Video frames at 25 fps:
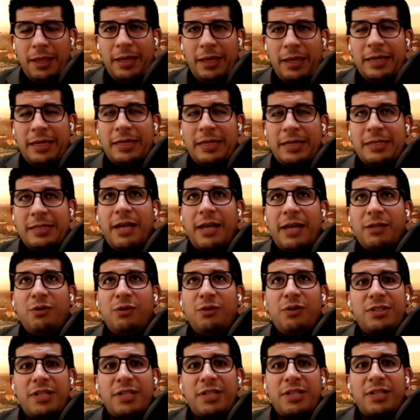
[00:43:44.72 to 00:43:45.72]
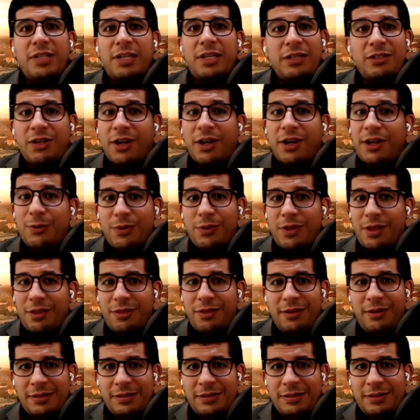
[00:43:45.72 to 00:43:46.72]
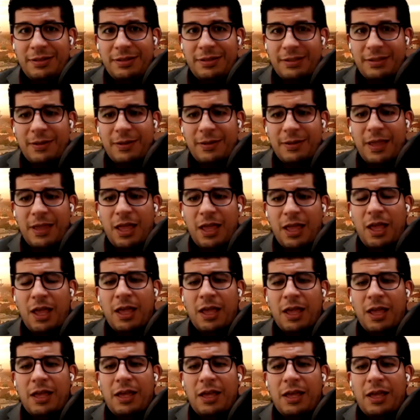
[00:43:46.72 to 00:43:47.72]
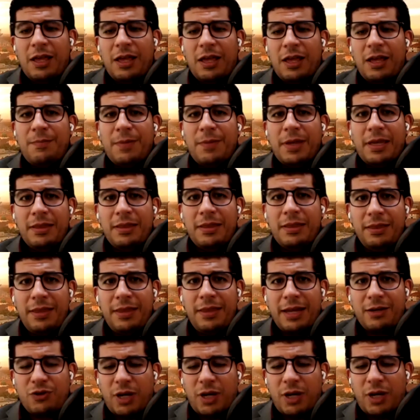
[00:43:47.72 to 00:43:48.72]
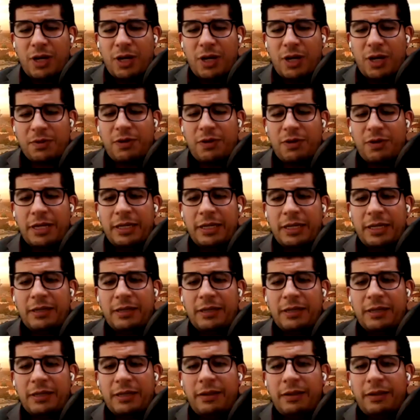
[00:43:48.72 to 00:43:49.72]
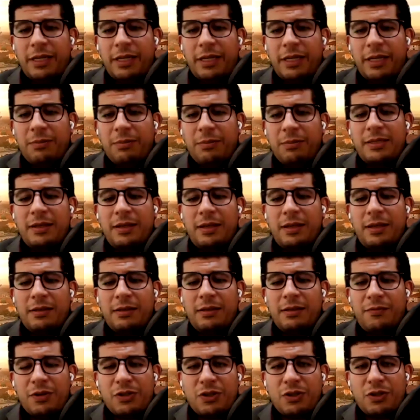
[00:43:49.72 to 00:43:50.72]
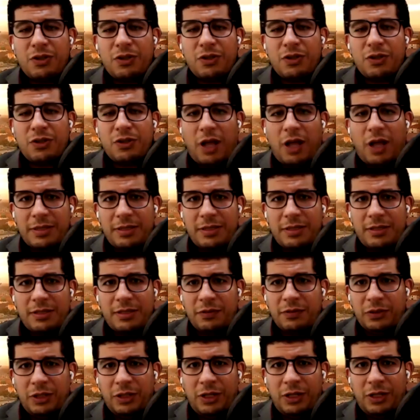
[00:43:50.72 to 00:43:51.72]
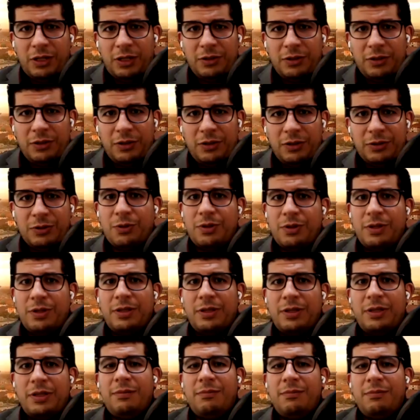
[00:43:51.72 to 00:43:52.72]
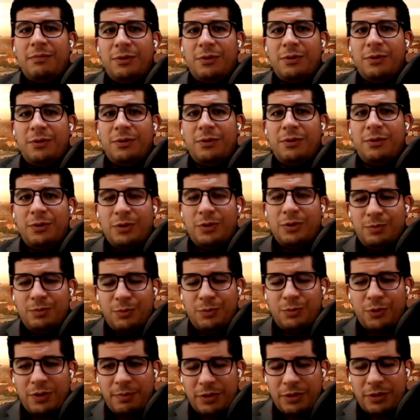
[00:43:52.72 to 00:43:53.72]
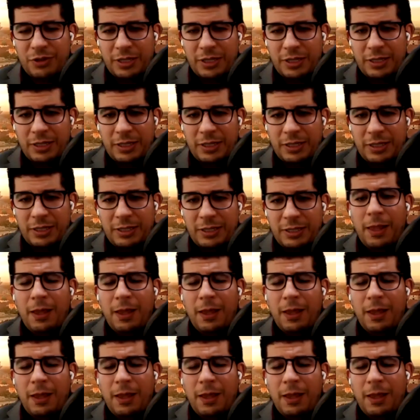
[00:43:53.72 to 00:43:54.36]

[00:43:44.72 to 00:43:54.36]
And I don't disagree entirely with that thesis. In that chapter, I claim that the first Ottoman civil law, or the Majella,